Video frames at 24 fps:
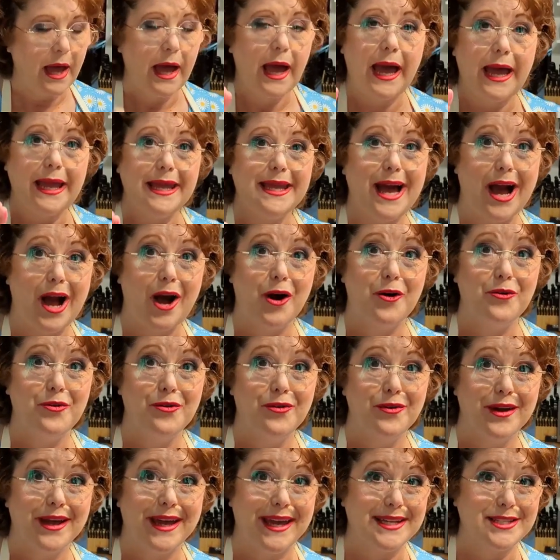Hey, y'all.
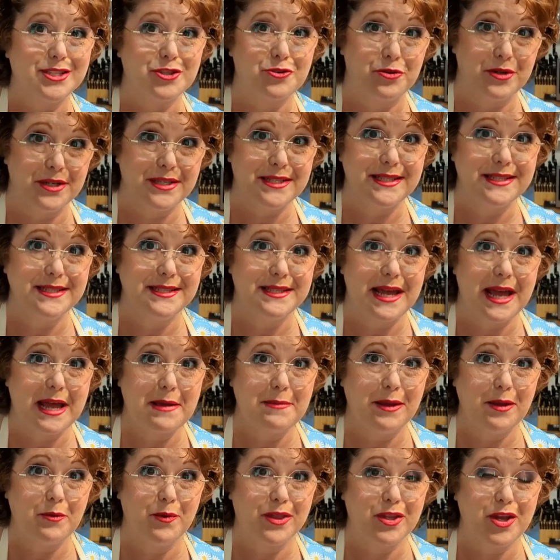It's Chris and
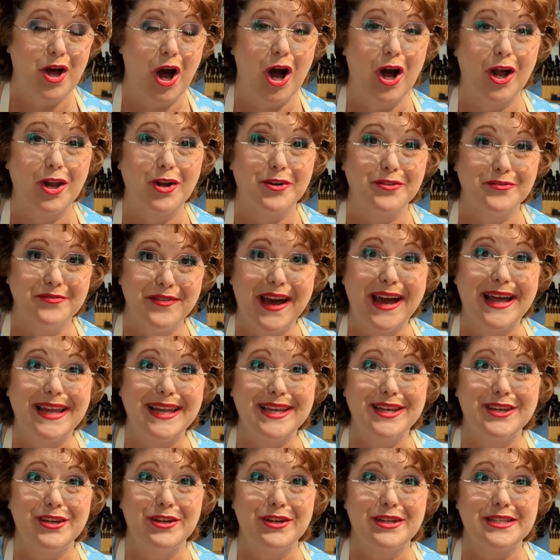Tammy with Collard Valley
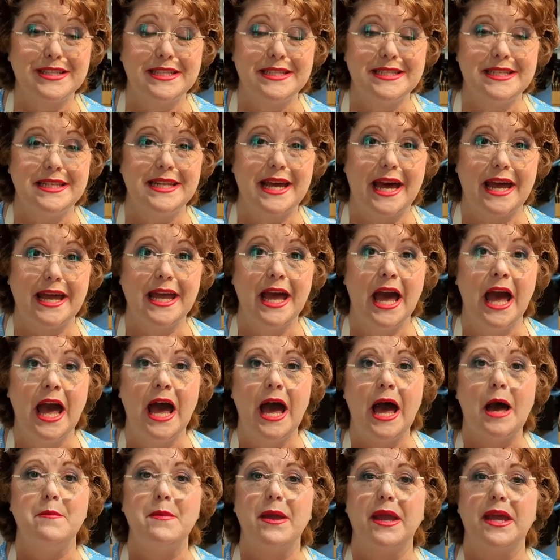Cooks. Today,
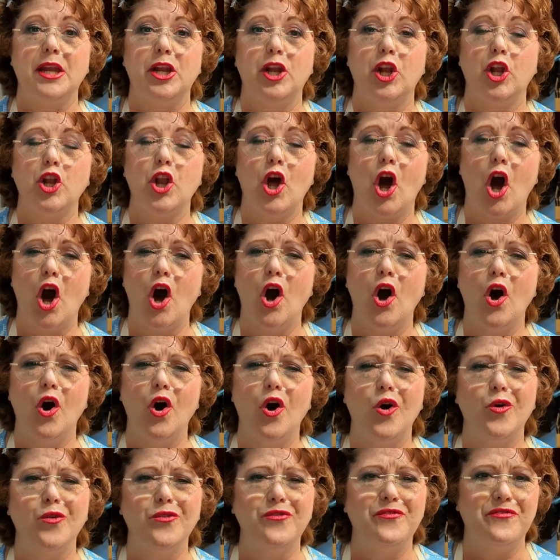I'm making an
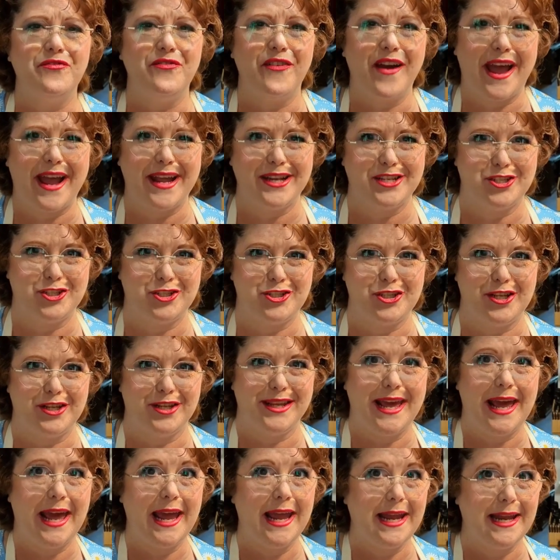old-fashioned
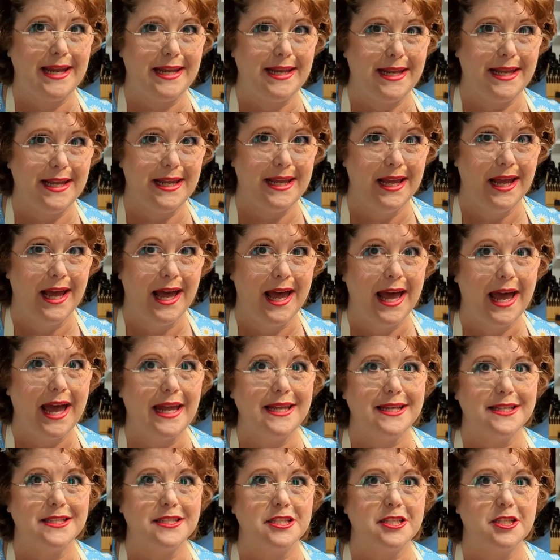candy
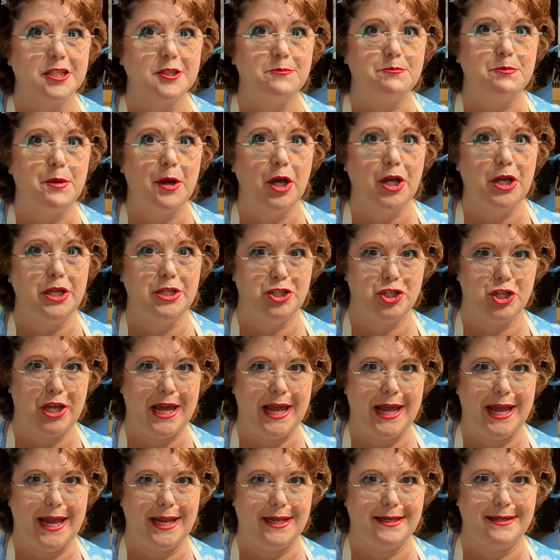and it's sponge
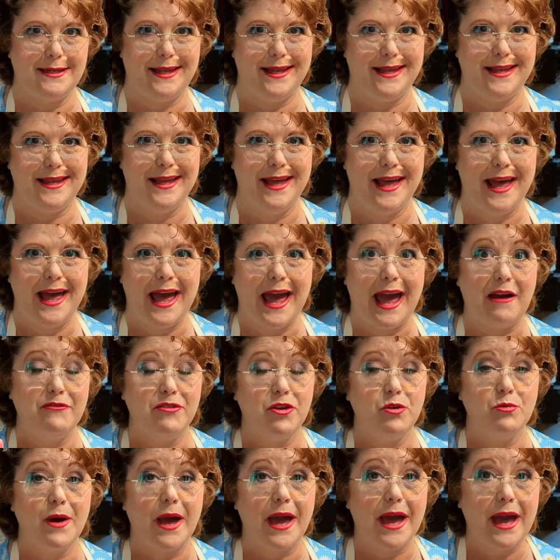candy. Have
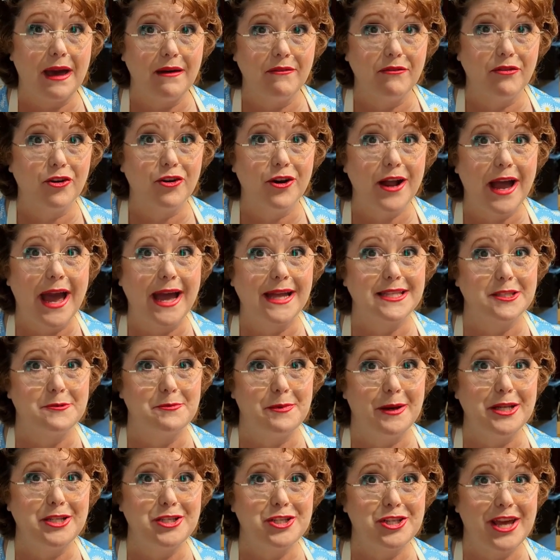you ever had
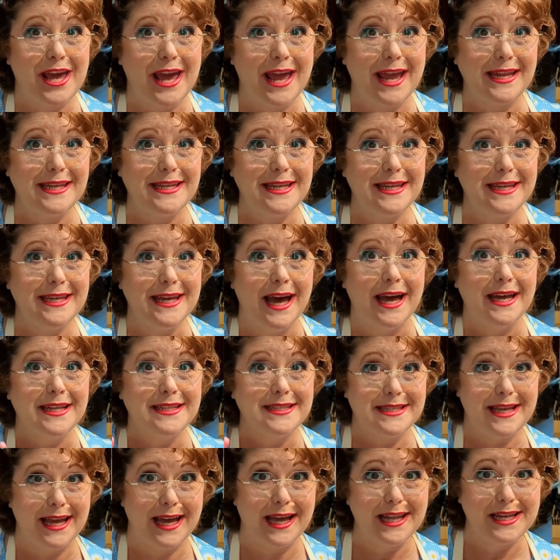sponge candy?
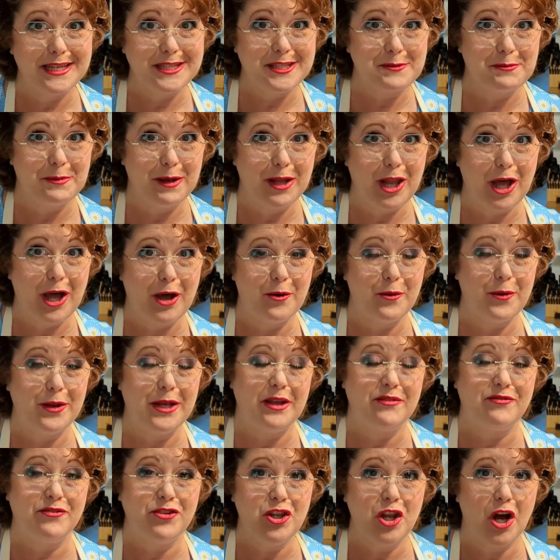Tell us below. And
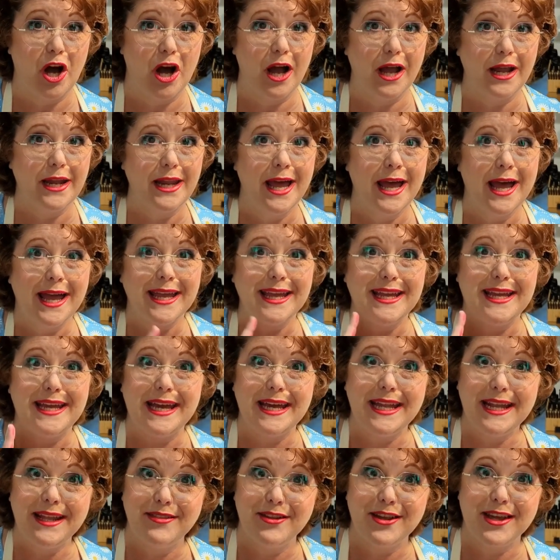if not,
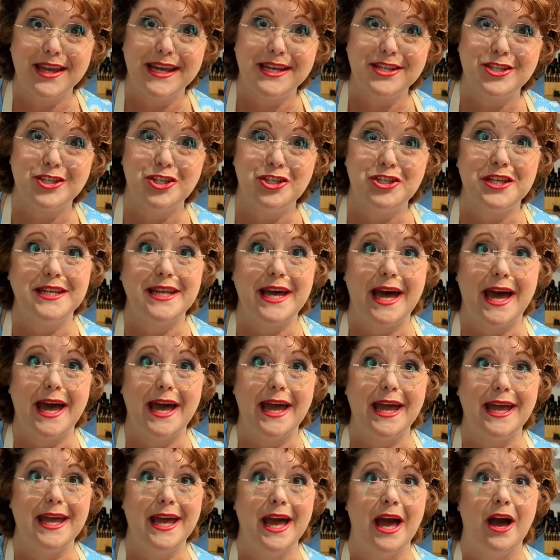get in the kitchen
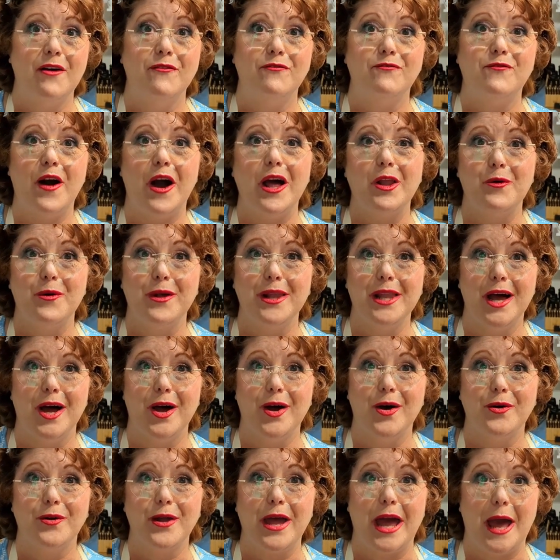today, follow
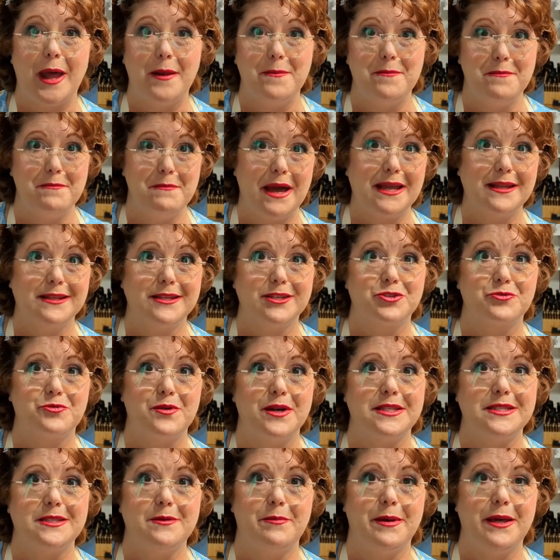along, and make this
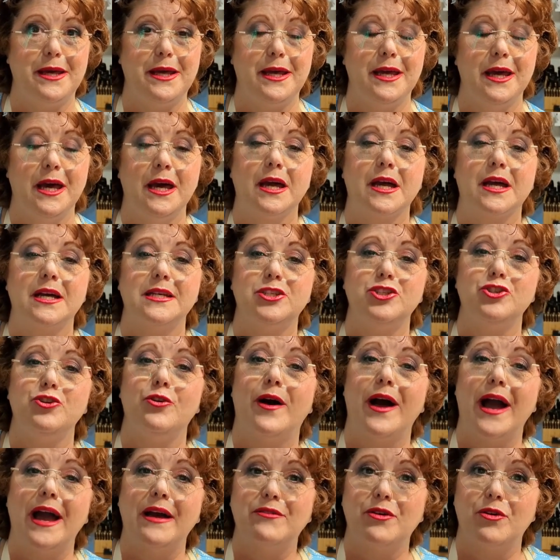recipe because you'll
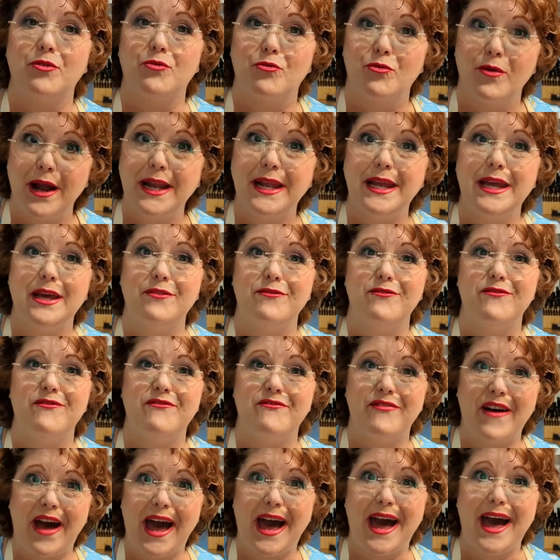have it ready in
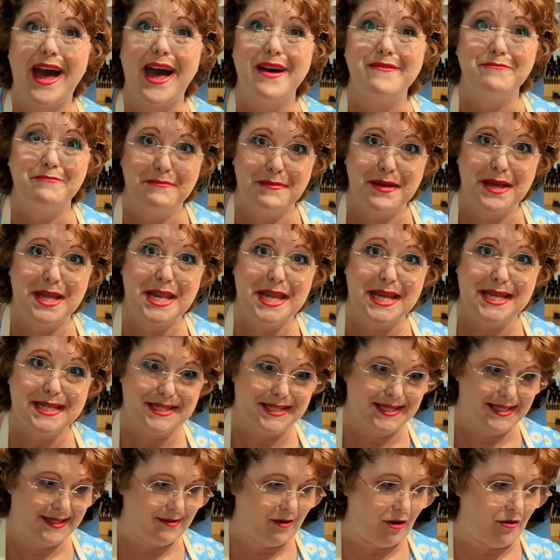five
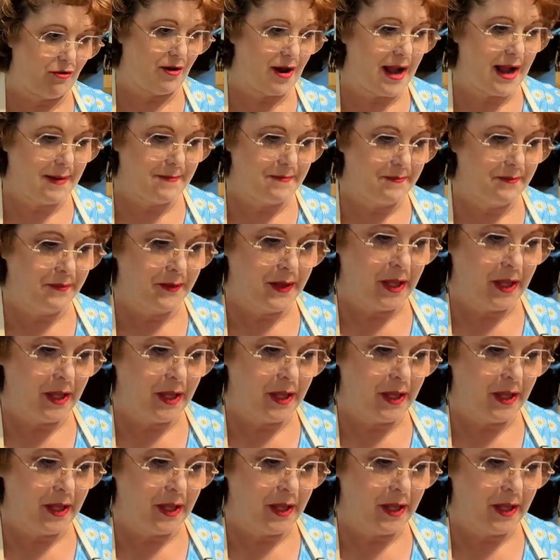minutes, all right?